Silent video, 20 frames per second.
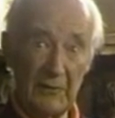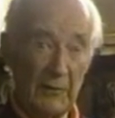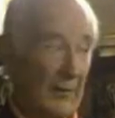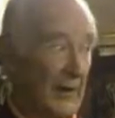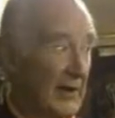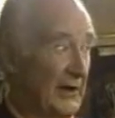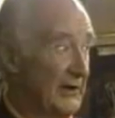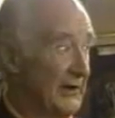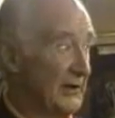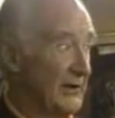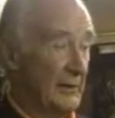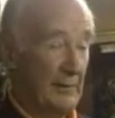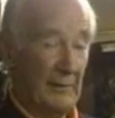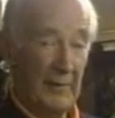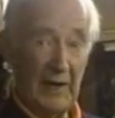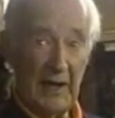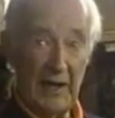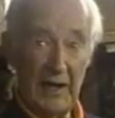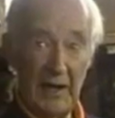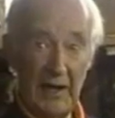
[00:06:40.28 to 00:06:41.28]
for making
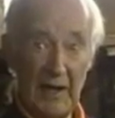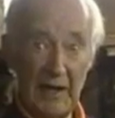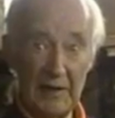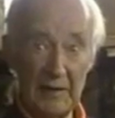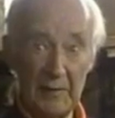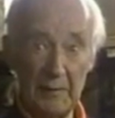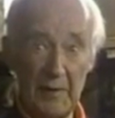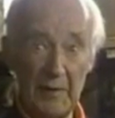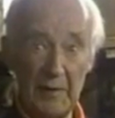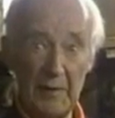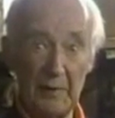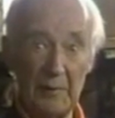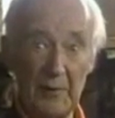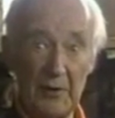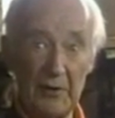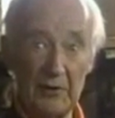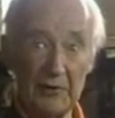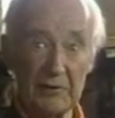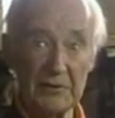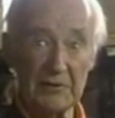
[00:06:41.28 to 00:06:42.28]
them
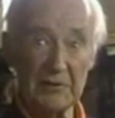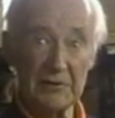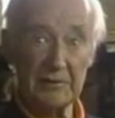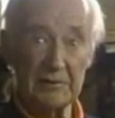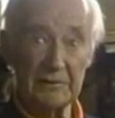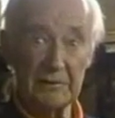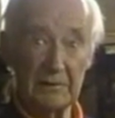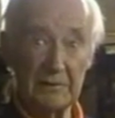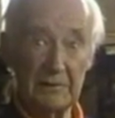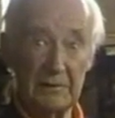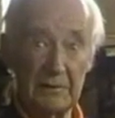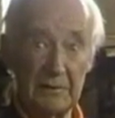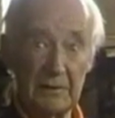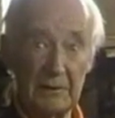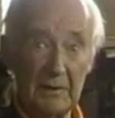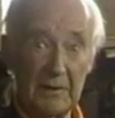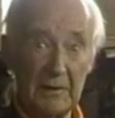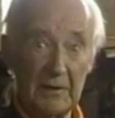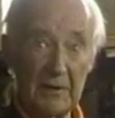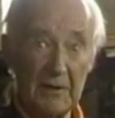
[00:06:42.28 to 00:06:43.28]
aluminium nuts. Yes.
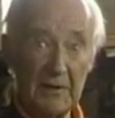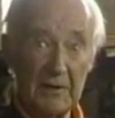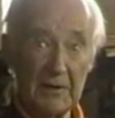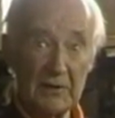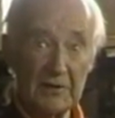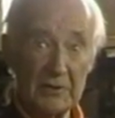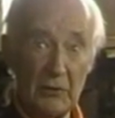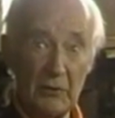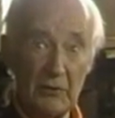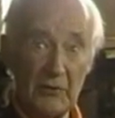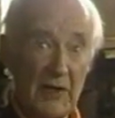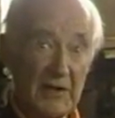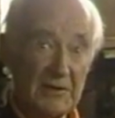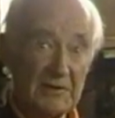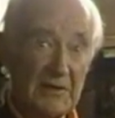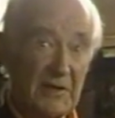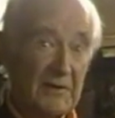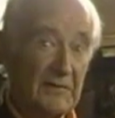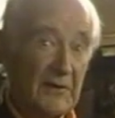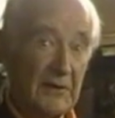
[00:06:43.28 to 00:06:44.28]
So
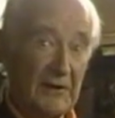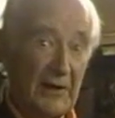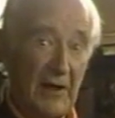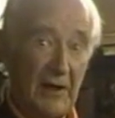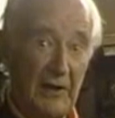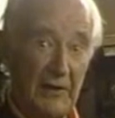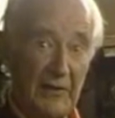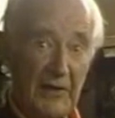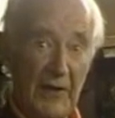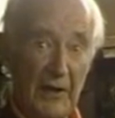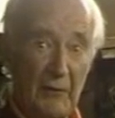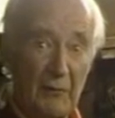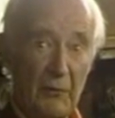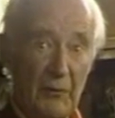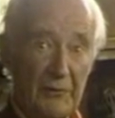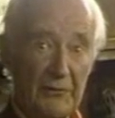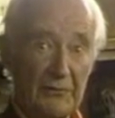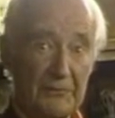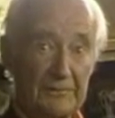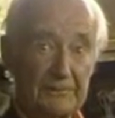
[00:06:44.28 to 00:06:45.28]
that's it. That one.
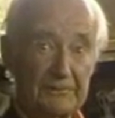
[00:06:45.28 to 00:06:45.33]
